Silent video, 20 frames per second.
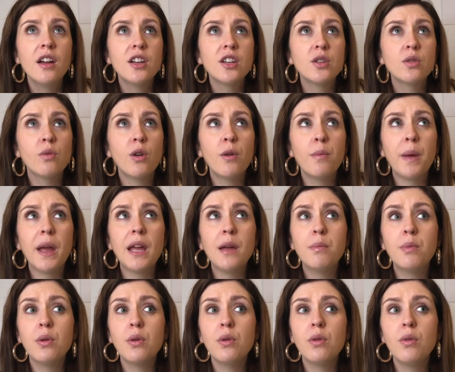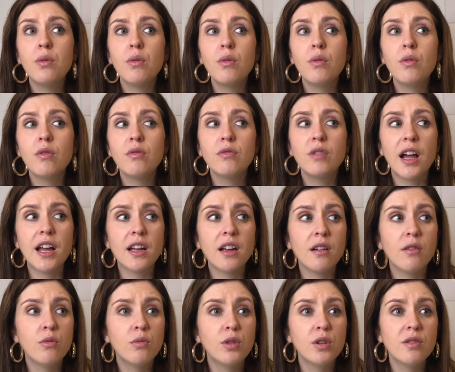to what people like
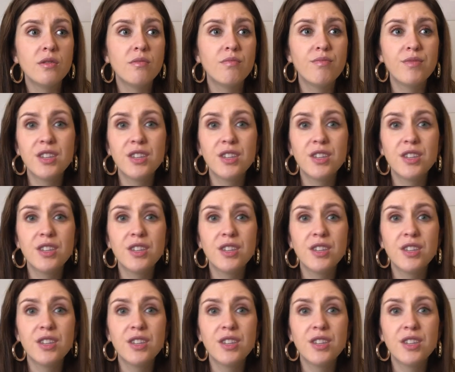would